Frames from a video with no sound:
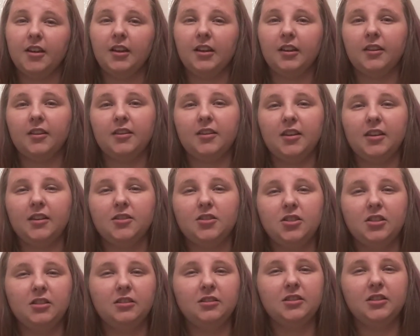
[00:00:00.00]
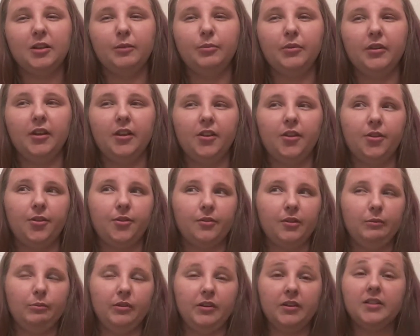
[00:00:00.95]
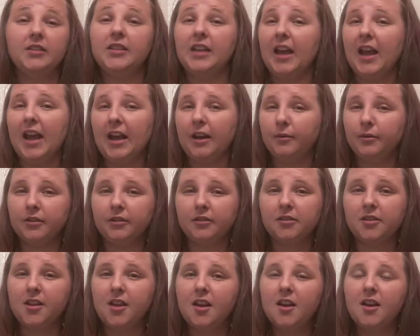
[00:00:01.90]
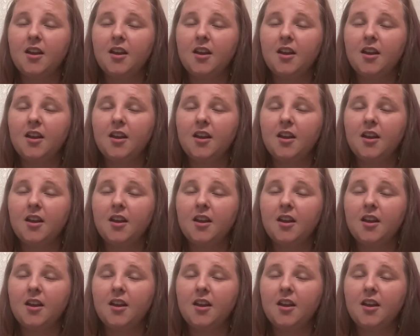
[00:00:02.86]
I think she slept like 3+ hours,